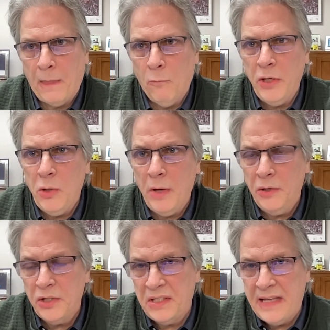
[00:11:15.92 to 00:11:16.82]
When you
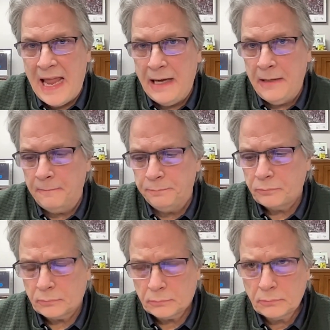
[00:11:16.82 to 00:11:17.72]
understand
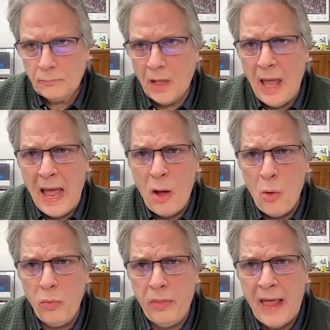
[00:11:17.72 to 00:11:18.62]

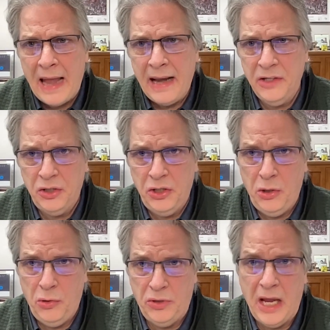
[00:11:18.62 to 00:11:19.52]
how that is
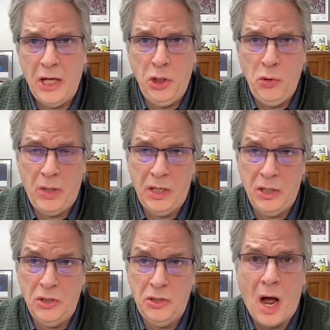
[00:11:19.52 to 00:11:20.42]
used and you
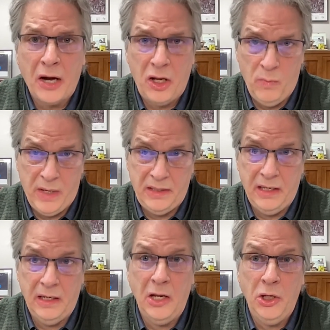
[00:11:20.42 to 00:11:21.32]
can document
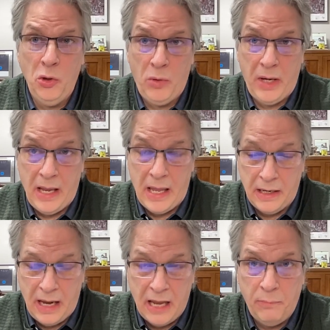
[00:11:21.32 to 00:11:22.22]
it and you
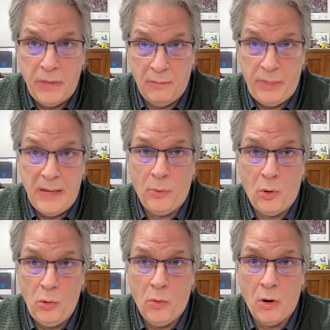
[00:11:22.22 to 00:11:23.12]
can, and
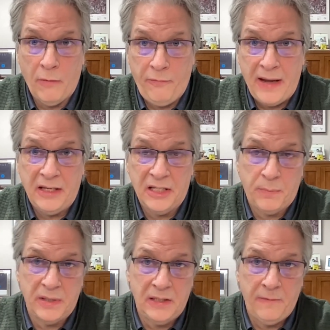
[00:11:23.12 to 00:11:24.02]
people who are affected
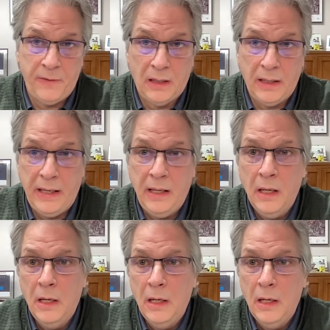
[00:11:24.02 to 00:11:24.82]
specifically,